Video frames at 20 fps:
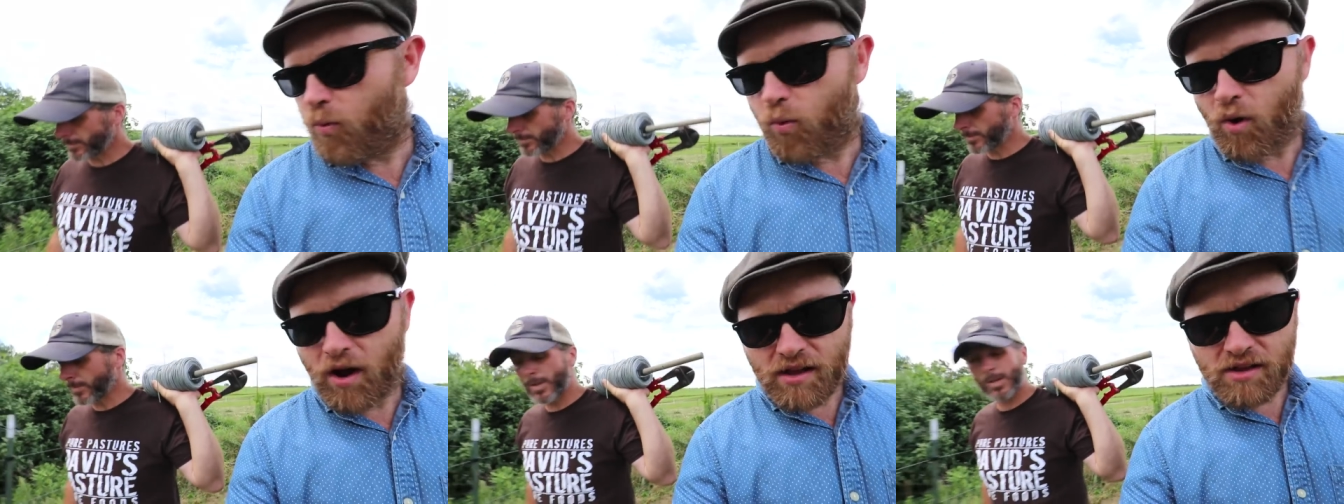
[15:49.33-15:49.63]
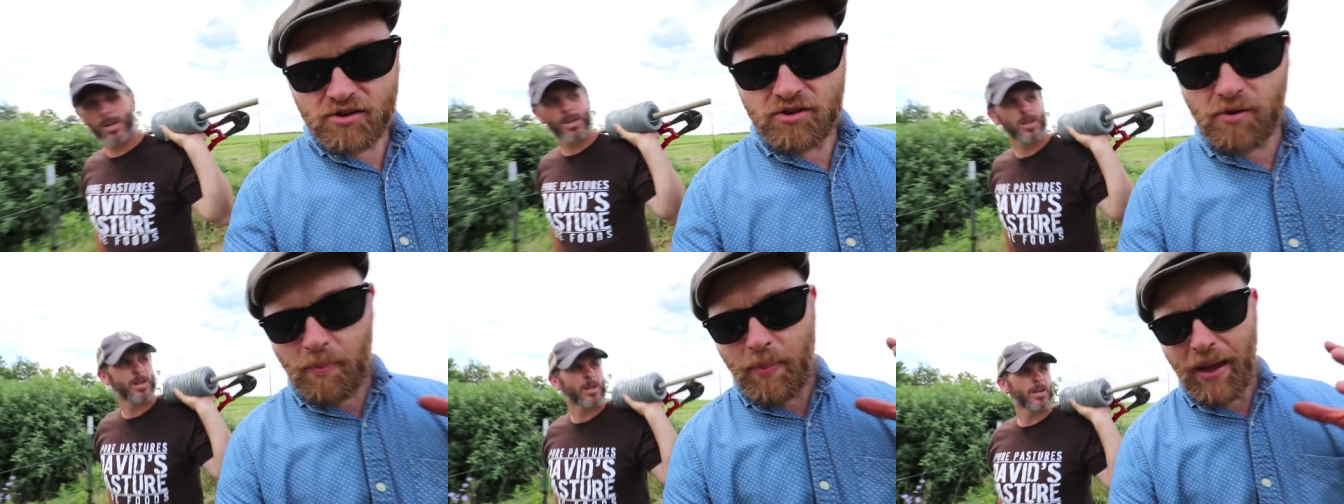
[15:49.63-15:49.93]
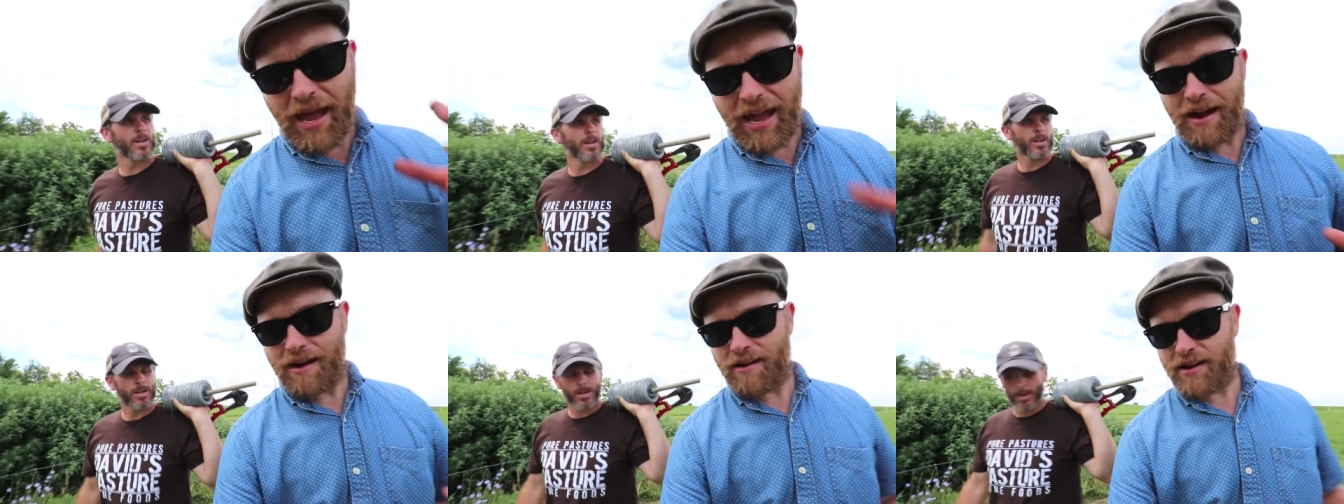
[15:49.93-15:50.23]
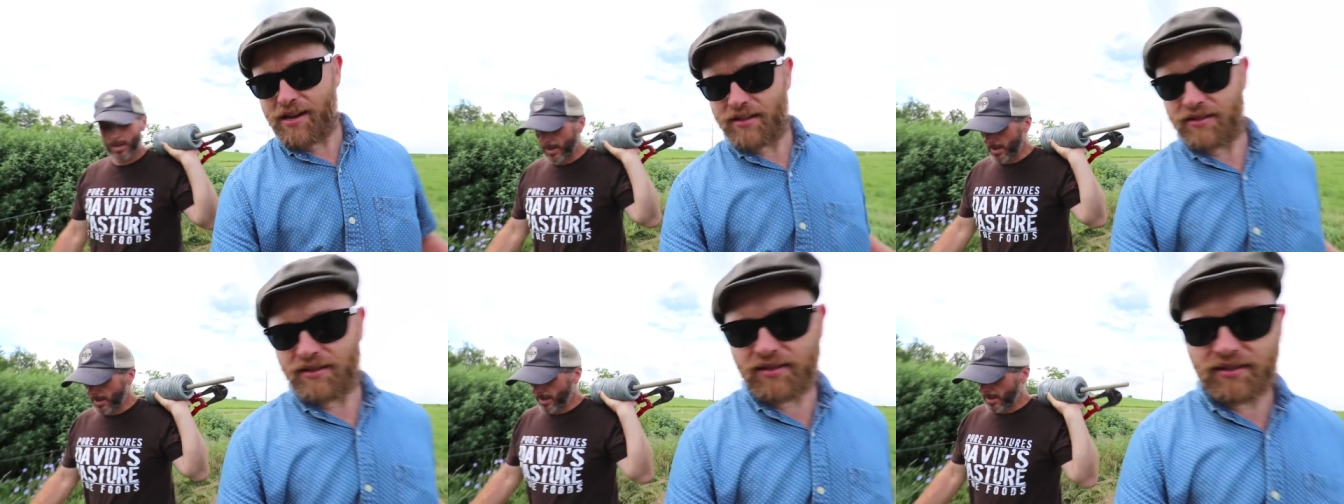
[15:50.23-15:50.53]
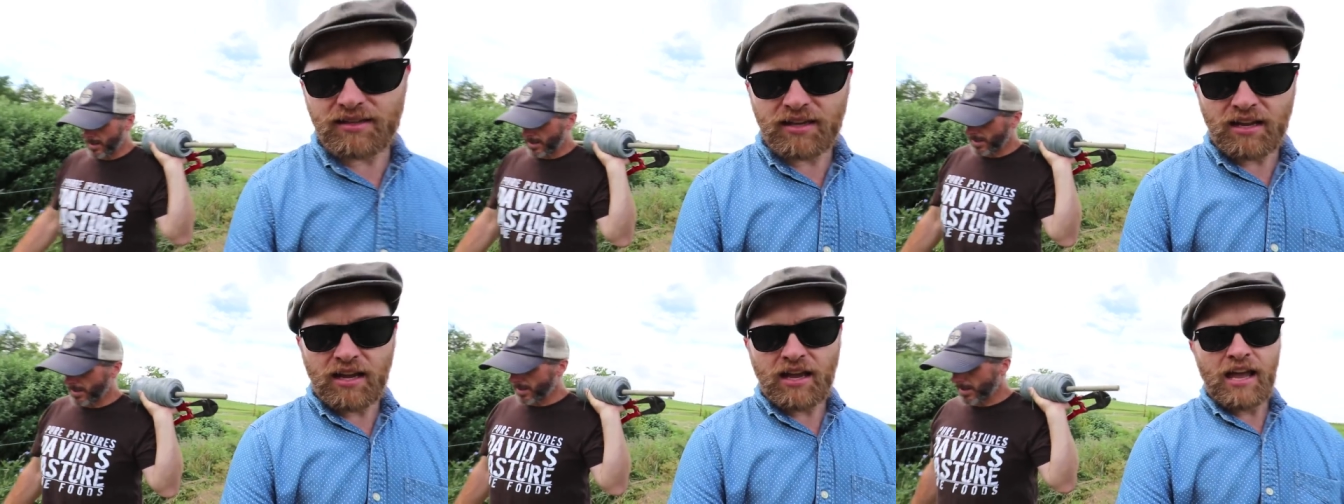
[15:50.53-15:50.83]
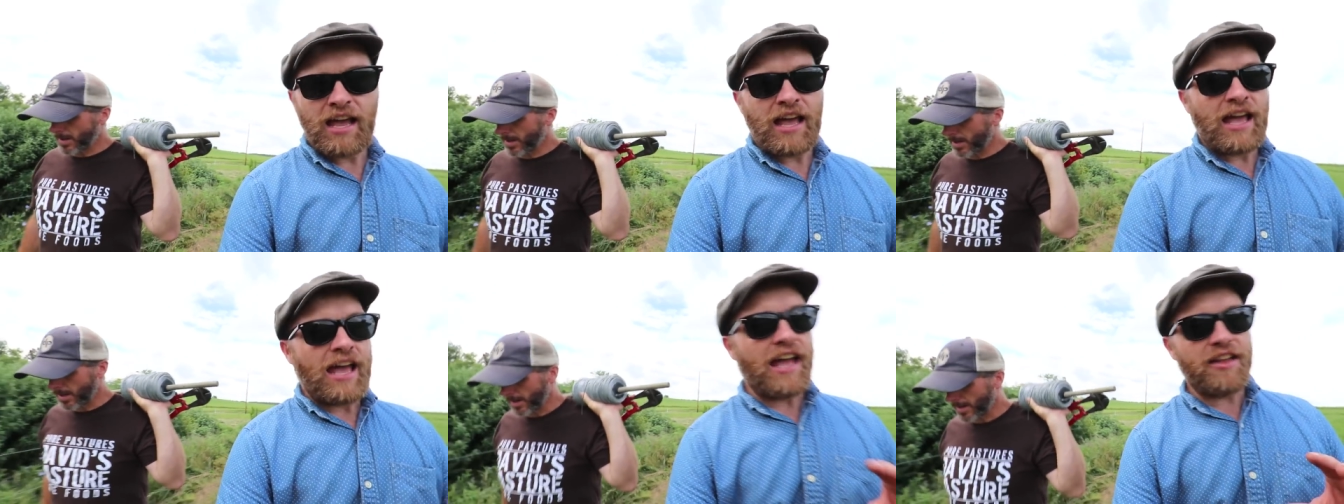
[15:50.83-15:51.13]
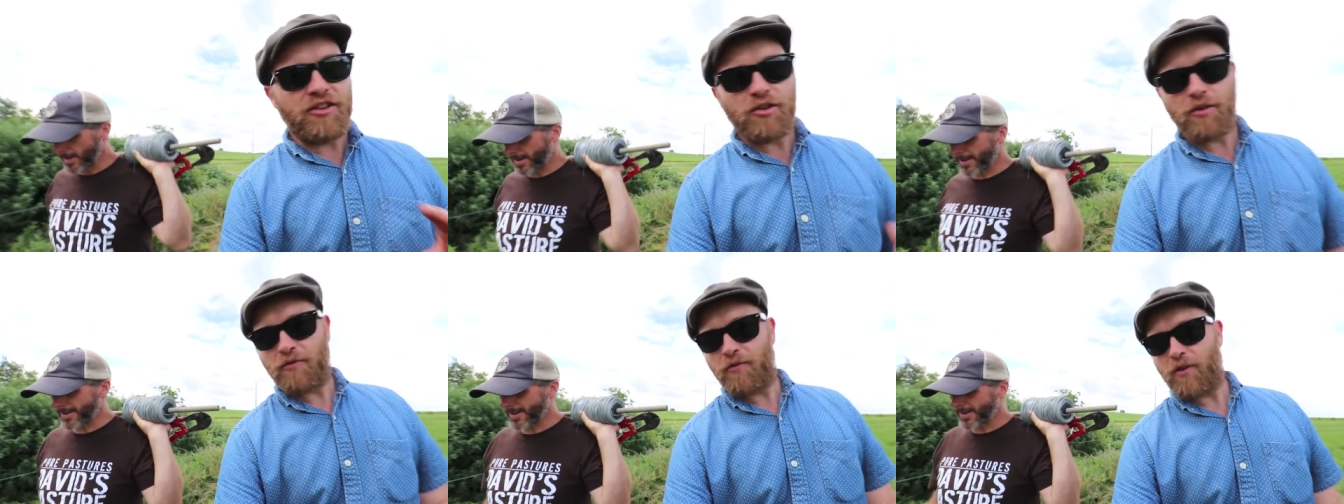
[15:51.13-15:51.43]
What did your parents
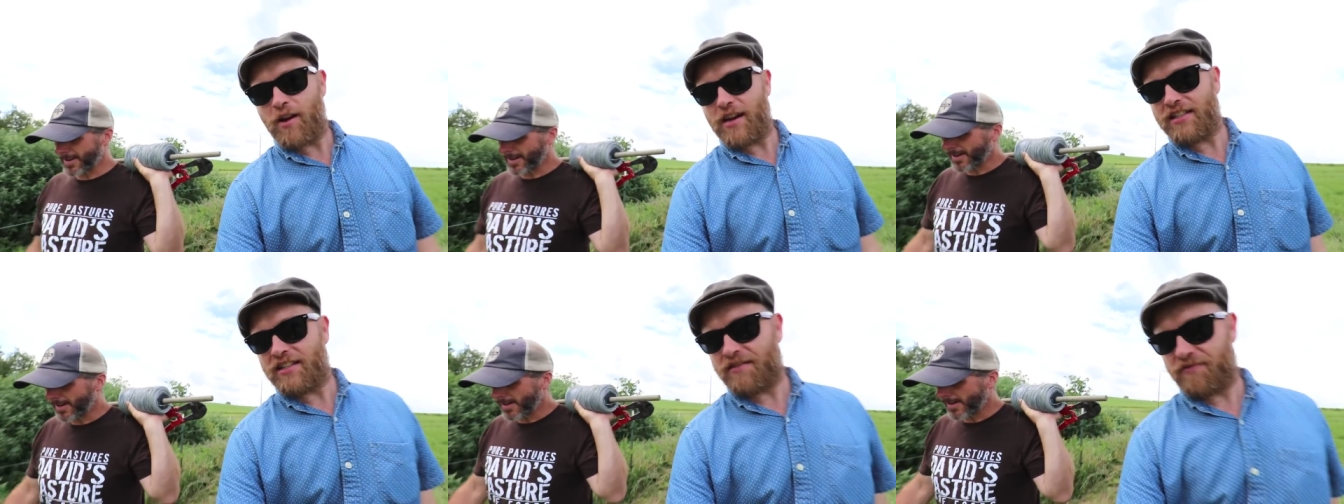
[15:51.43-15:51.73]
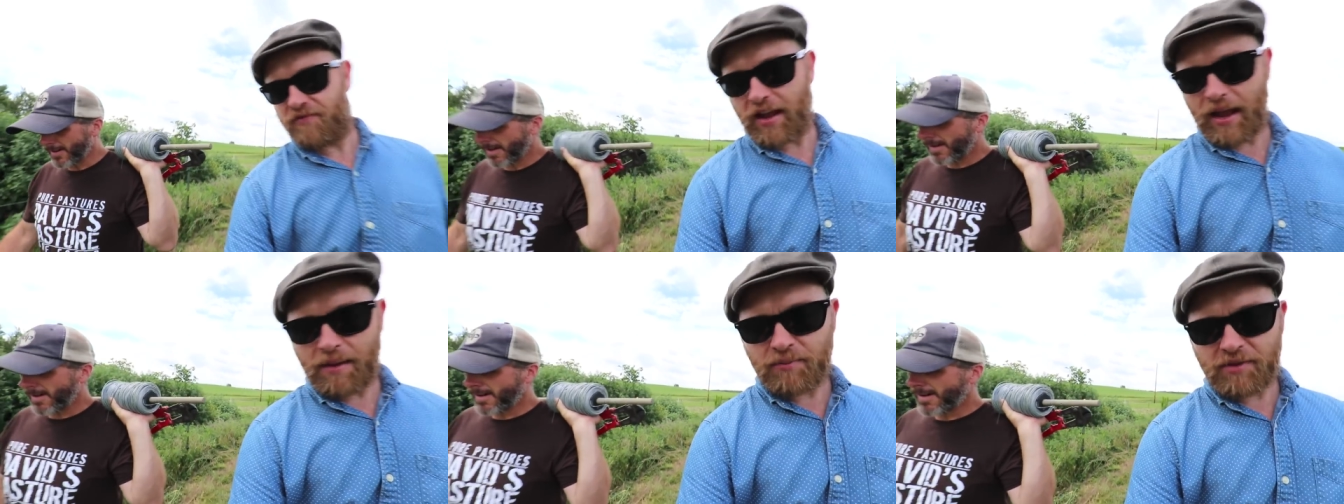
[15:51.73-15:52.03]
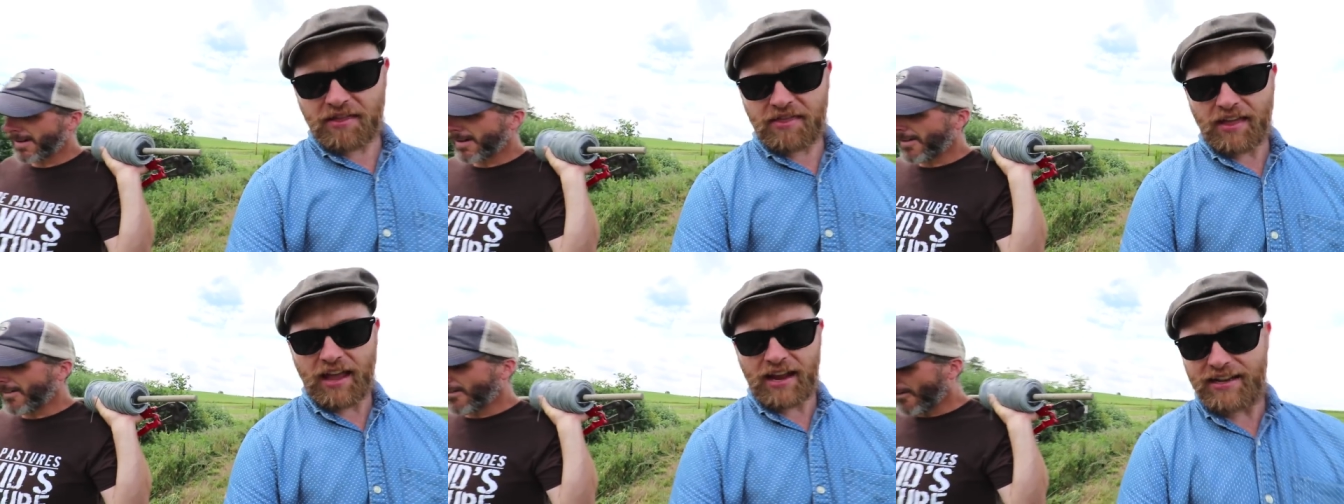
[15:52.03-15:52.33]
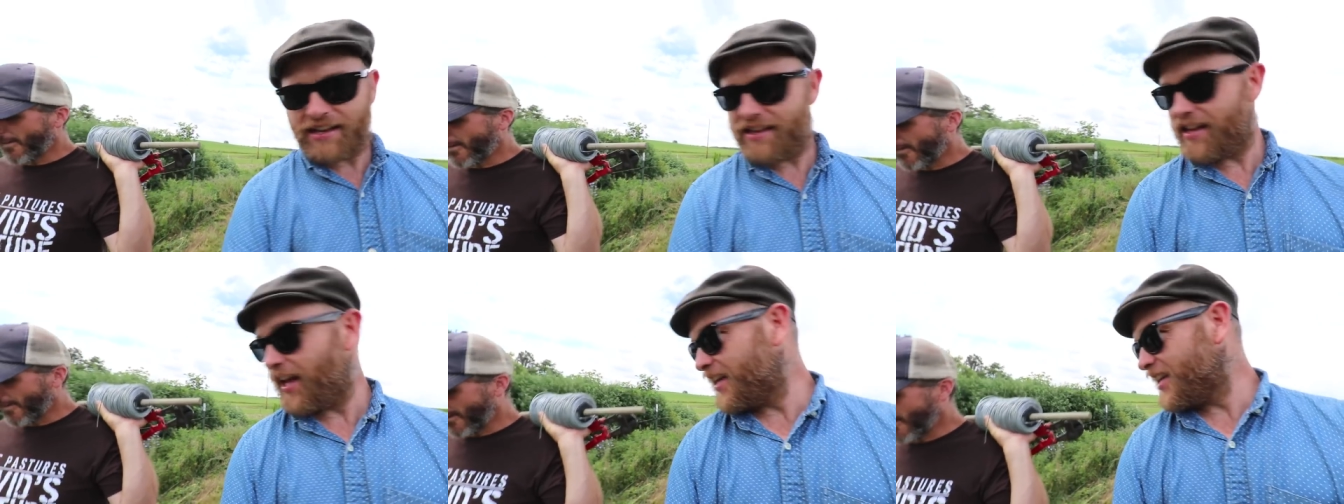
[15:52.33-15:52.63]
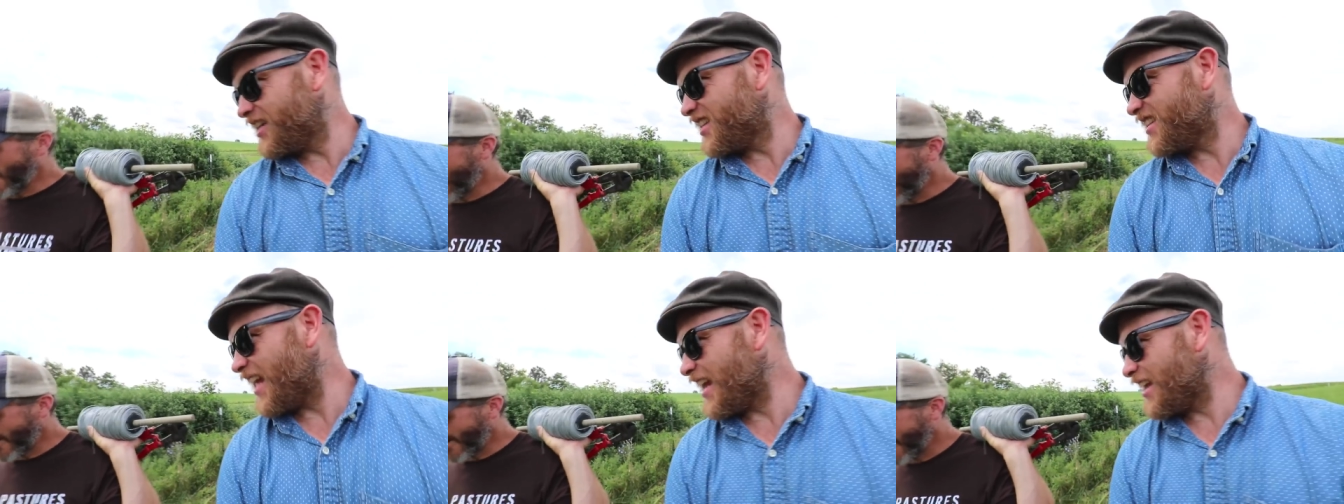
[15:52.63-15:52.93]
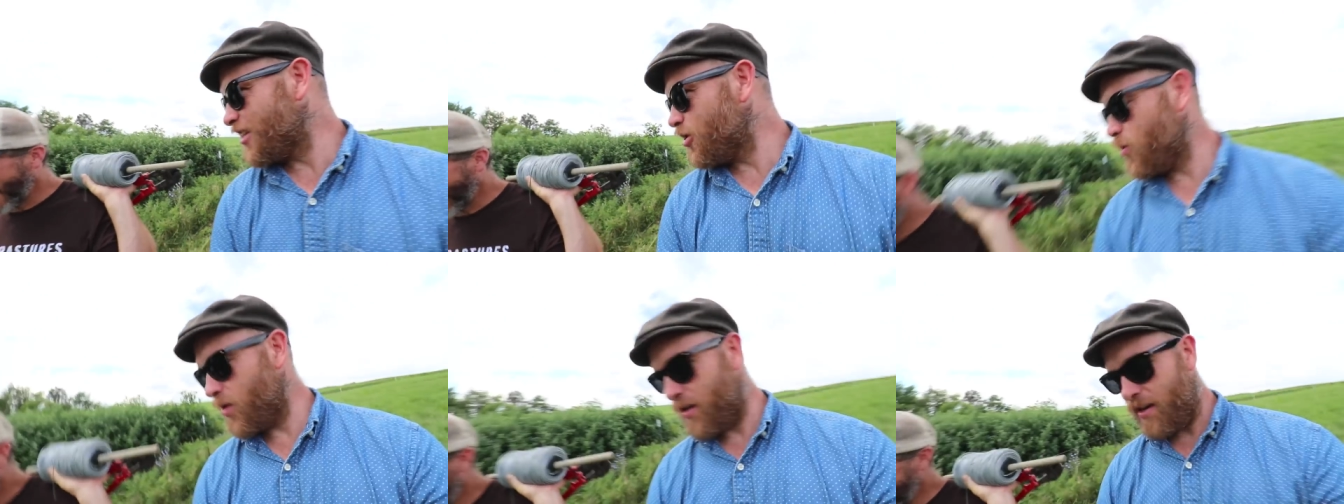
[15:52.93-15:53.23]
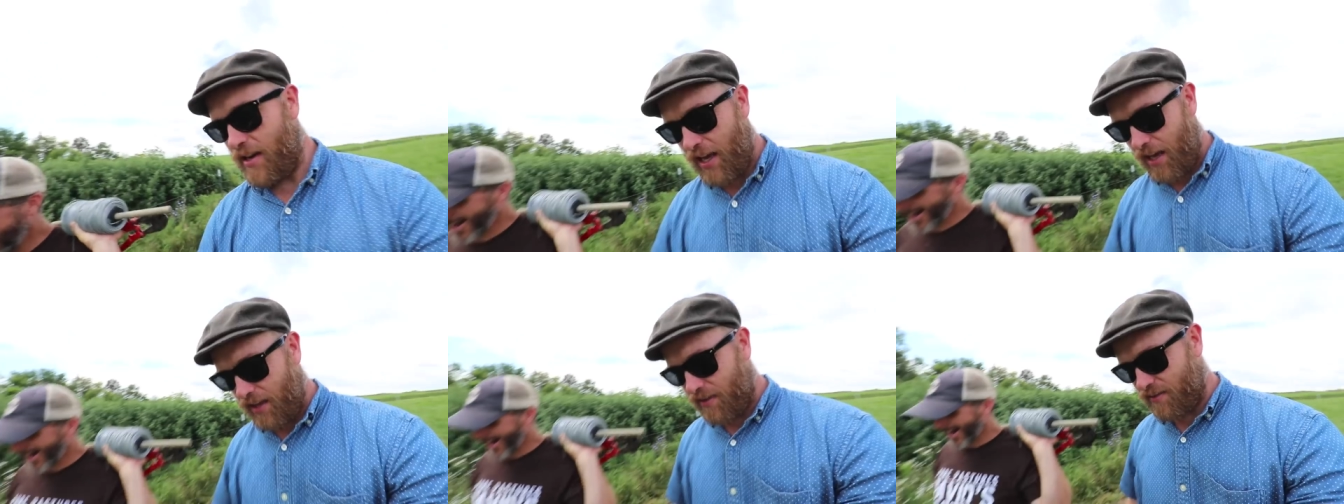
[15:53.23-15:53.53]
and your friends and family think? Did they just think you were
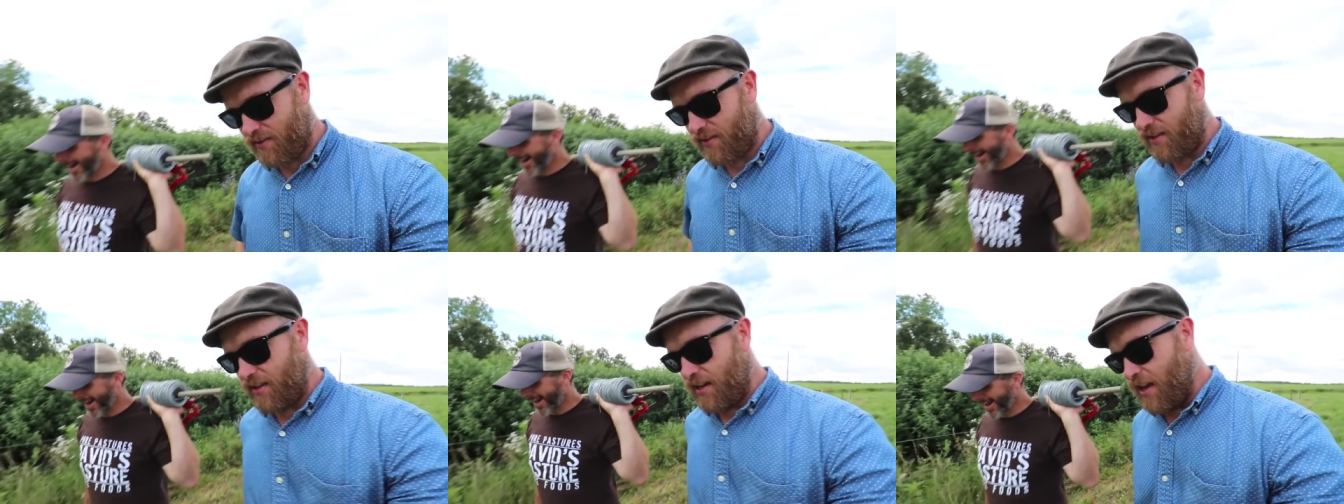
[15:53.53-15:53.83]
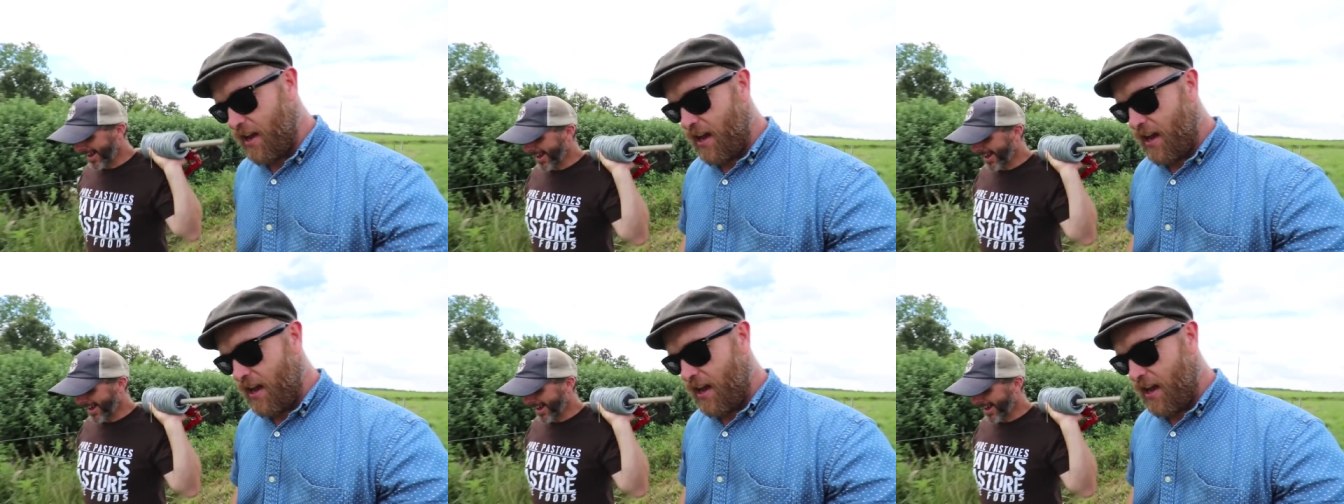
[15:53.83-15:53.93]
nuts?